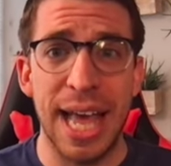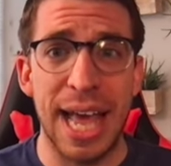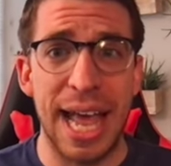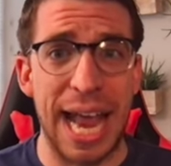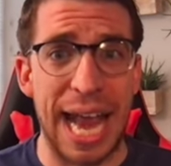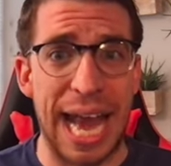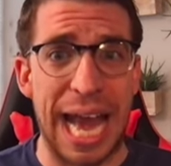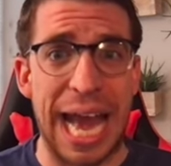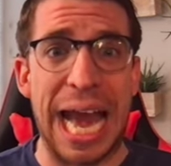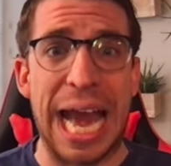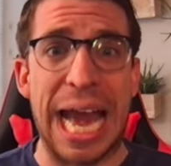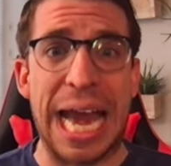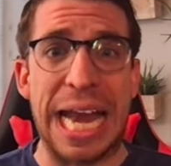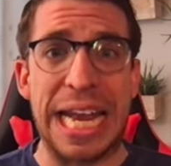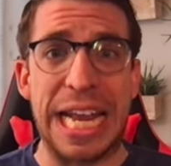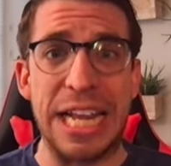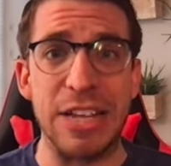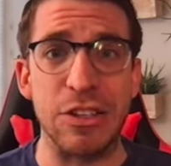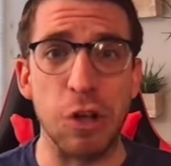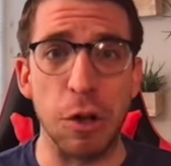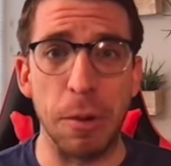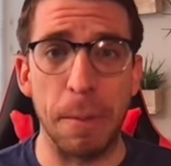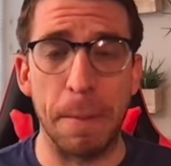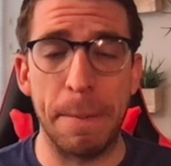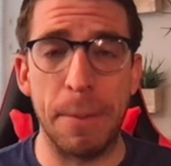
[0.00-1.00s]
and
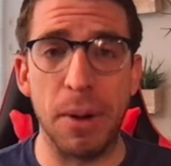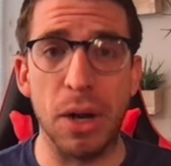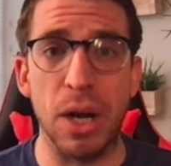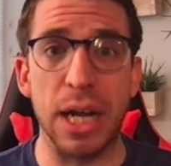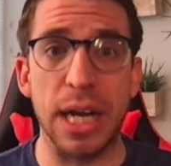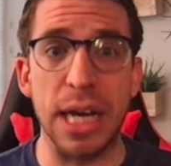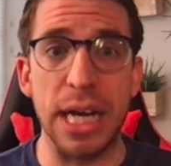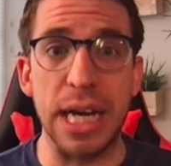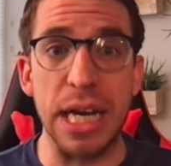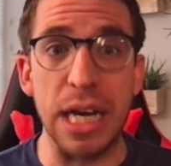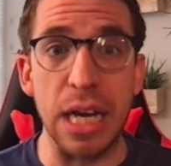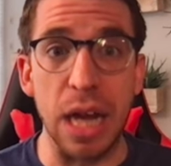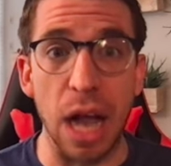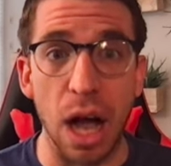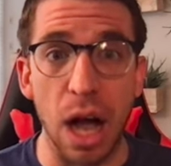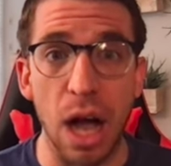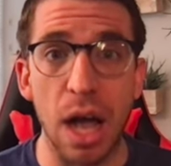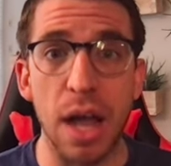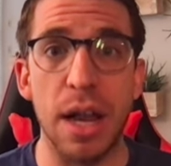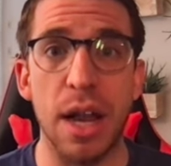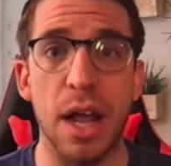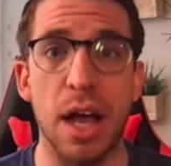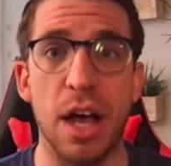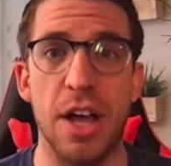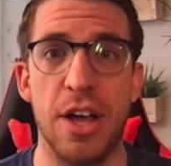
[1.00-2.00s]
it's going to put a
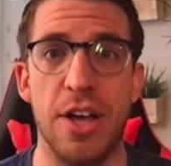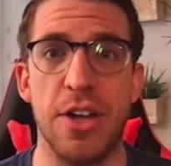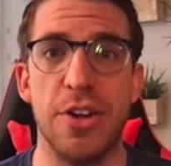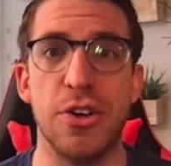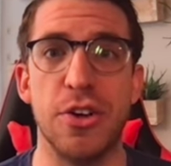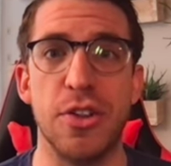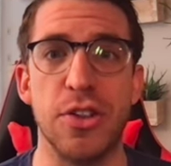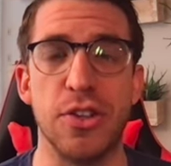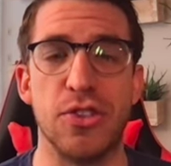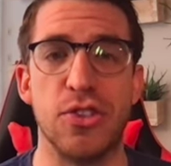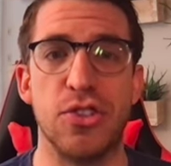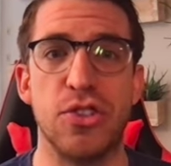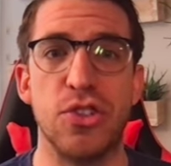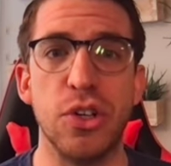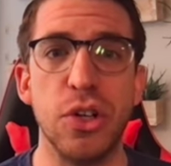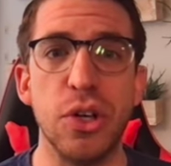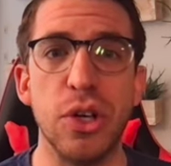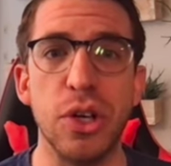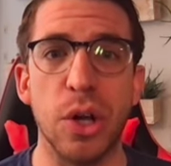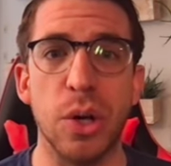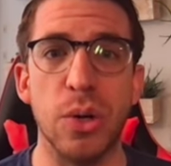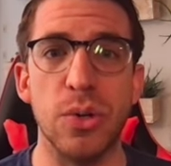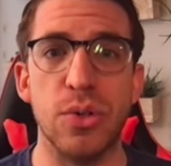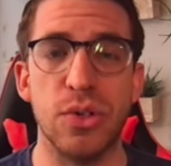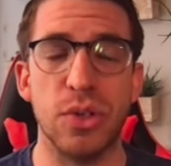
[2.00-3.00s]
gun under the
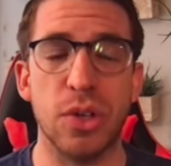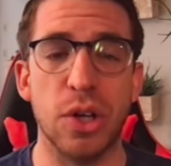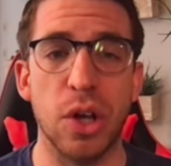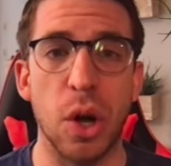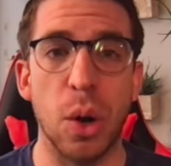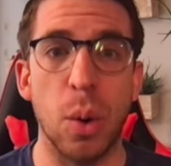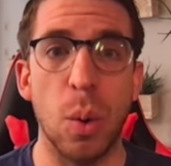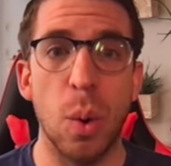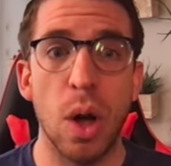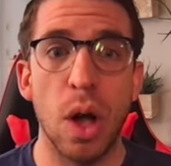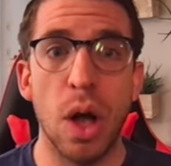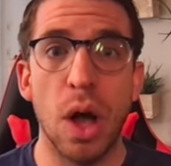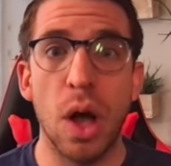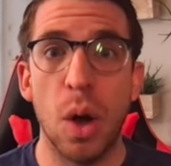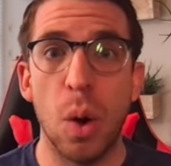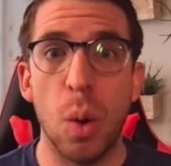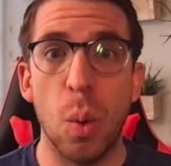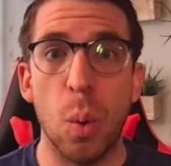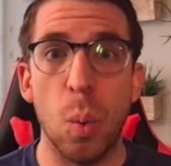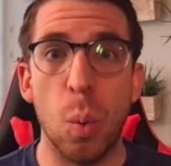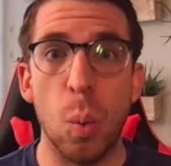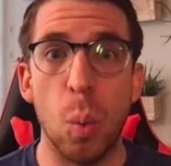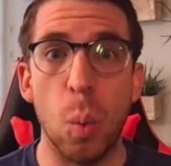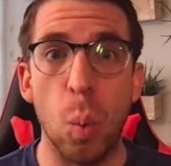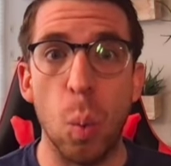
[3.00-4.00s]
studios to go.
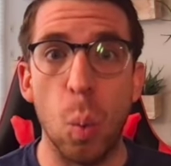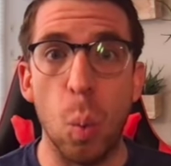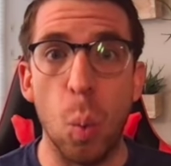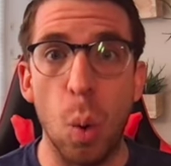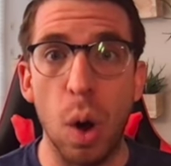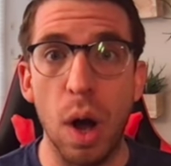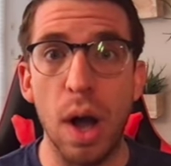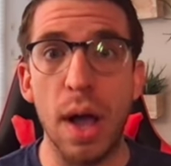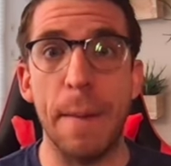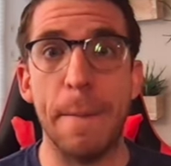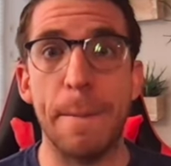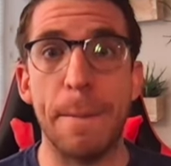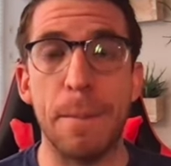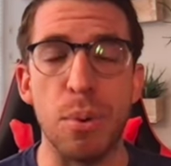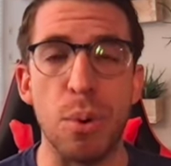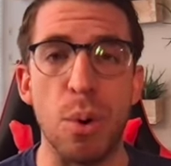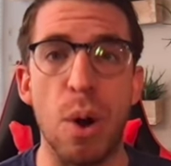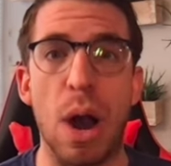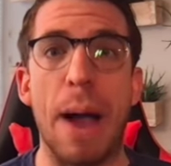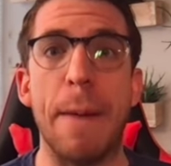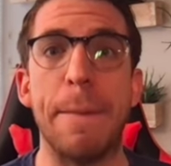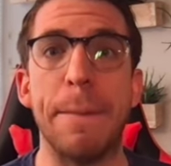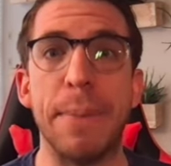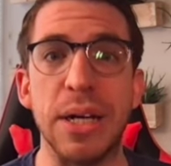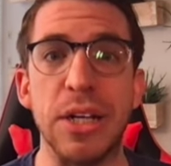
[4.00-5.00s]
What
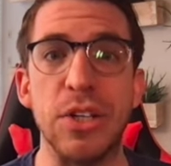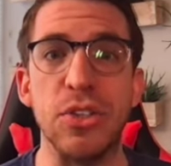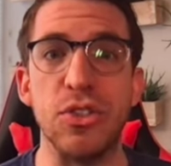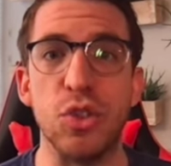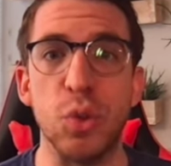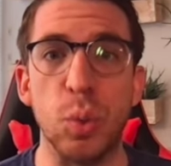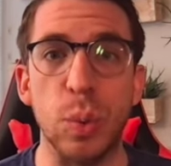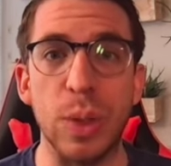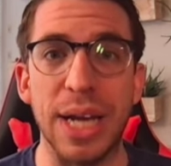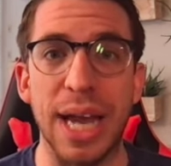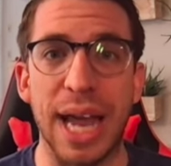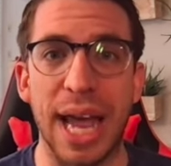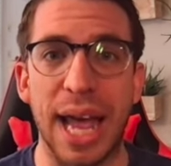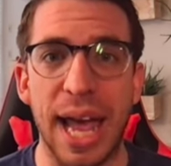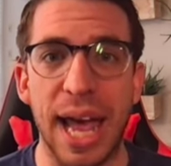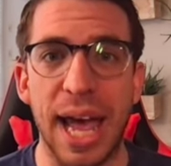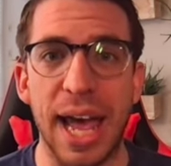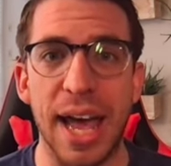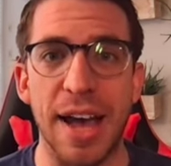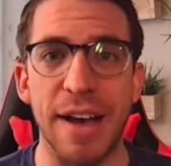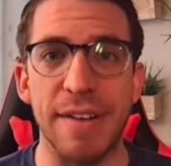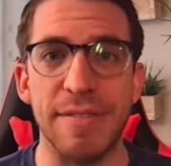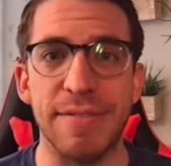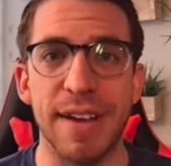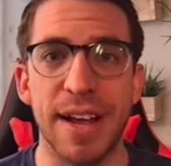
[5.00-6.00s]
properties do we
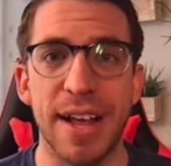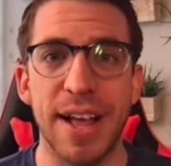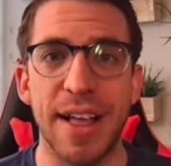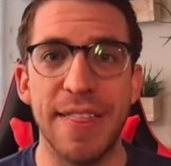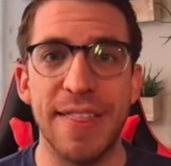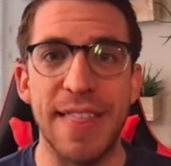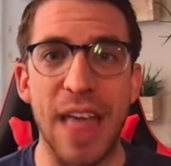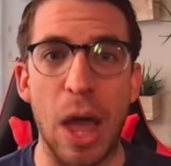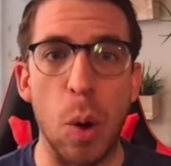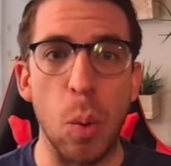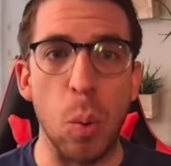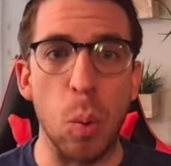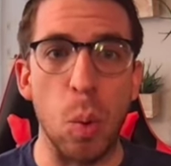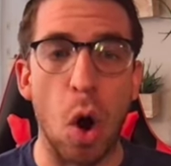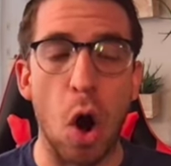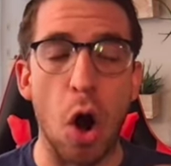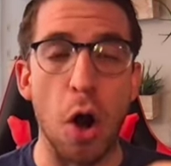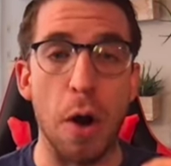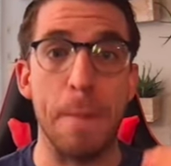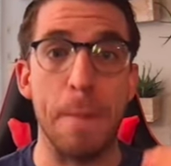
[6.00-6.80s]
have that are